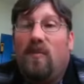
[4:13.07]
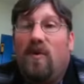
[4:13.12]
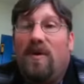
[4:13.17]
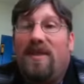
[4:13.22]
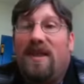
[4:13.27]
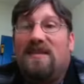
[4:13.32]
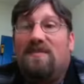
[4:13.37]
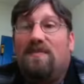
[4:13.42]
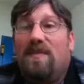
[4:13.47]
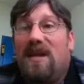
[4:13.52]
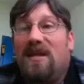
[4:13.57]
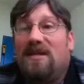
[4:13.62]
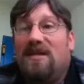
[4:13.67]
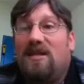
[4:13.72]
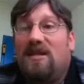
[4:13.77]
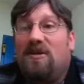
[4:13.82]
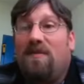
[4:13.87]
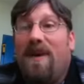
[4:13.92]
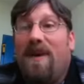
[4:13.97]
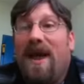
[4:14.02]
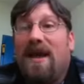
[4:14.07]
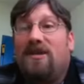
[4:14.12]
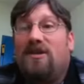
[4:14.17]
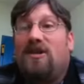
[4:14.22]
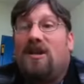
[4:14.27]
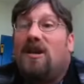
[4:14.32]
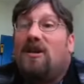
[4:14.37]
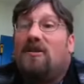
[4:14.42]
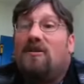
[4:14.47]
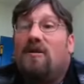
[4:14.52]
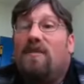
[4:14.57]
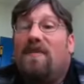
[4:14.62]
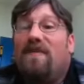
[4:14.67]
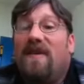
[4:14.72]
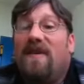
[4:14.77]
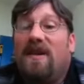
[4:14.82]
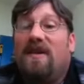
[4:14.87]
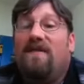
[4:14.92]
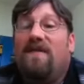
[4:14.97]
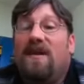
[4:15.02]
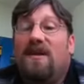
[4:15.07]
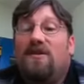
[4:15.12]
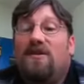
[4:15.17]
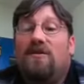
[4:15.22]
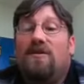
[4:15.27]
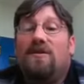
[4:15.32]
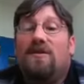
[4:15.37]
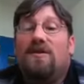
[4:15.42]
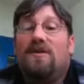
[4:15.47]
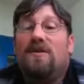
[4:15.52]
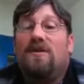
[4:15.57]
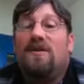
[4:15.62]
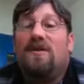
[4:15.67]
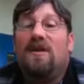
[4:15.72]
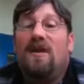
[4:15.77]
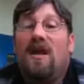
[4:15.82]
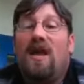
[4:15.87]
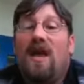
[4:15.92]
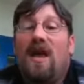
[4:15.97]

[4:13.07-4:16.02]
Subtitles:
with us being such a passionate group of individuals,